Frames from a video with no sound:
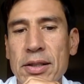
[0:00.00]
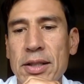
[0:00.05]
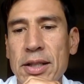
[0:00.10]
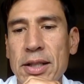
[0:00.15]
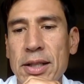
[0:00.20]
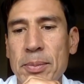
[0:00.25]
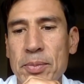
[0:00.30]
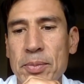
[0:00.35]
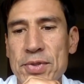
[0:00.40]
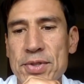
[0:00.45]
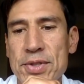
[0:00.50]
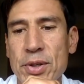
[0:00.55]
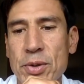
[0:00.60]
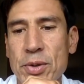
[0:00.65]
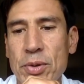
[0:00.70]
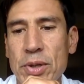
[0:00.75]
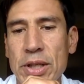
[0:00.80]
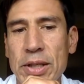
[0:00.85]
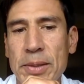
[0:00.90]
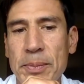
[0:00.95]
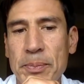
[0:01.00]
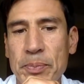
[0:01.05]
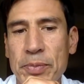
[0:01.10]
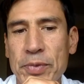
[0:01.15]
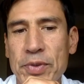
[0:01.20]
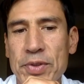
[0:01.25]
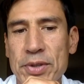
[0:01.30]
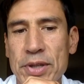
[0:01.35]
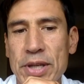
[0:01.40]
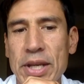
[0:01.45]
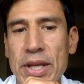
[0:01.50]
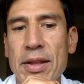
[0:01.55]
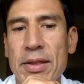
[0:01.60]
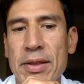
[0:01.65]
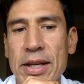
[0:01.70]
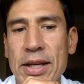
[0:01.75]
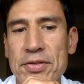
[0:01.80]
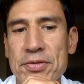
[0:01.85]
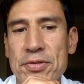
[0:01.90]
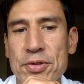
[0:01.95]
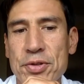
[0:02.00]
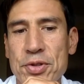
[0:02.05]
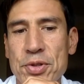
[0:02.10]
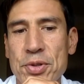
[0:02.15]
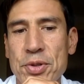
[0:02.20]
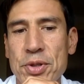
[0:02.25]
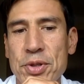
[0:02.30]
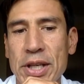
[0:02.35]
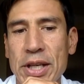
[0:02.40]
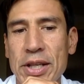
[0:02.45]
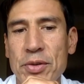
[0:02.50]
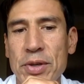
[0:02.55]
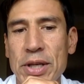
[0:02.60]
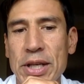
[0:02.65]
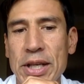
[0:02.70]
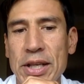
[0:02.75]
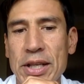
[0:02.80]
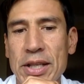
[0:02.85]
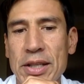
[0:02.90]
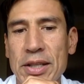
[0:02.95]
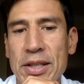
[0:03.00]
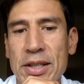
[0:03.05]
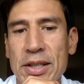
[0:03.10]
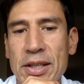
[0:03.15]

Um, so, uh, so yeah, thanks for tuning in, Rieki.